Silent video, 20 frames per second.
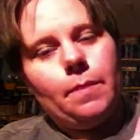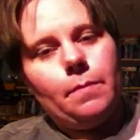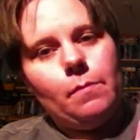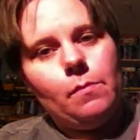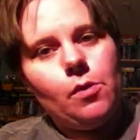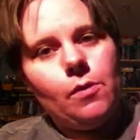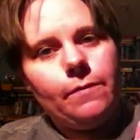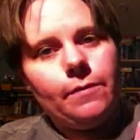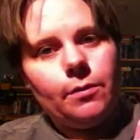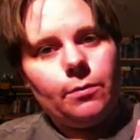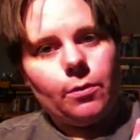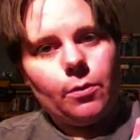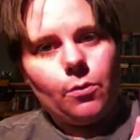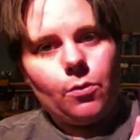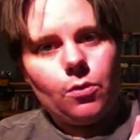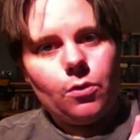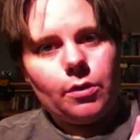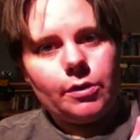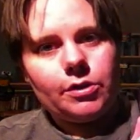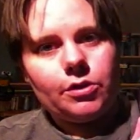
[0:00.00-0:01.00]
movie
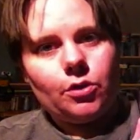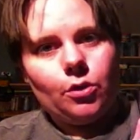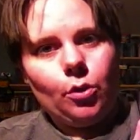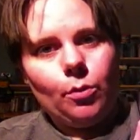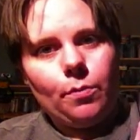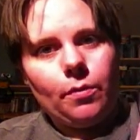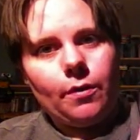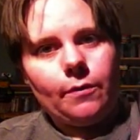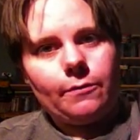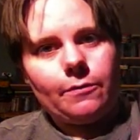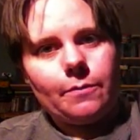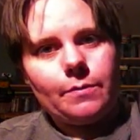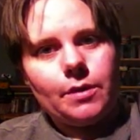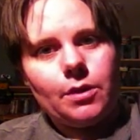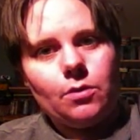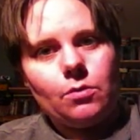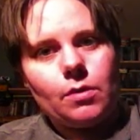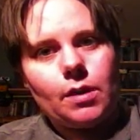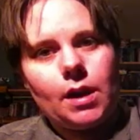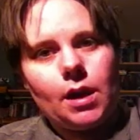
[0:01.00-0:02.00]
rewards coupon from
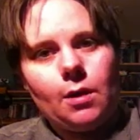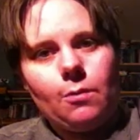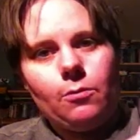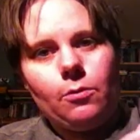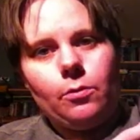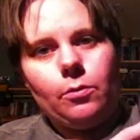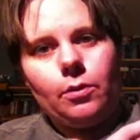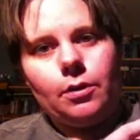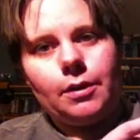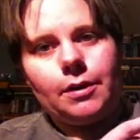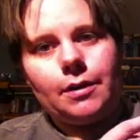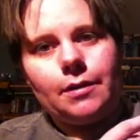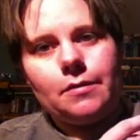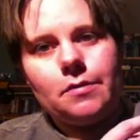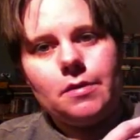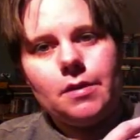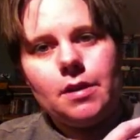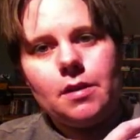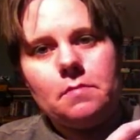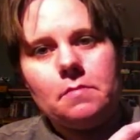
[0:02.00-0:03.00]
the UK will work
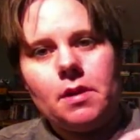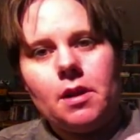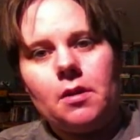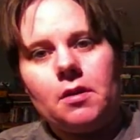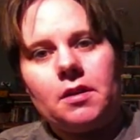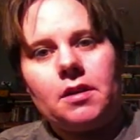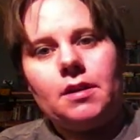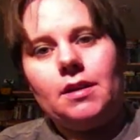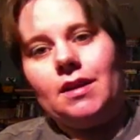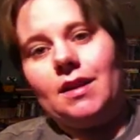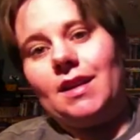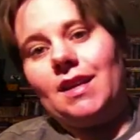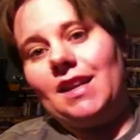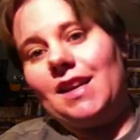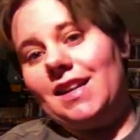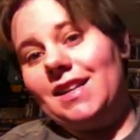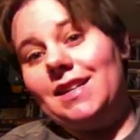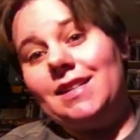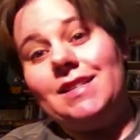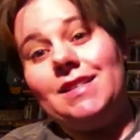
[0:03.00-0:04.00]
on the American and
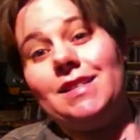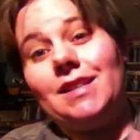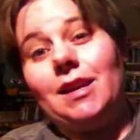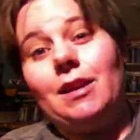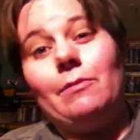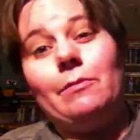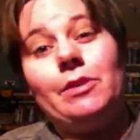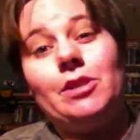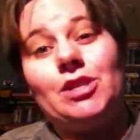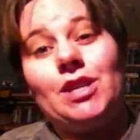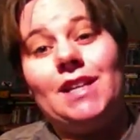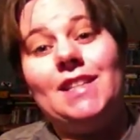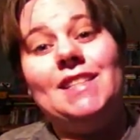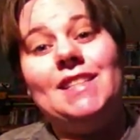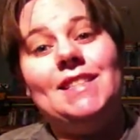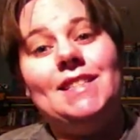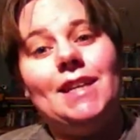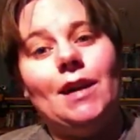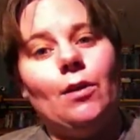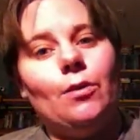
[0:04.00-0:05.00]
Canadian site, which I
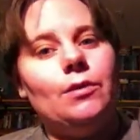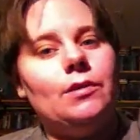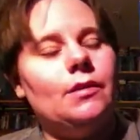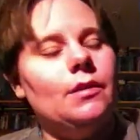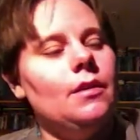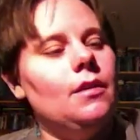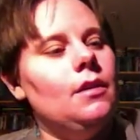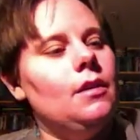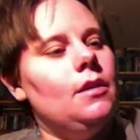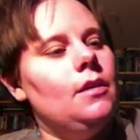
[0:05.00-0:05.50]
doubt.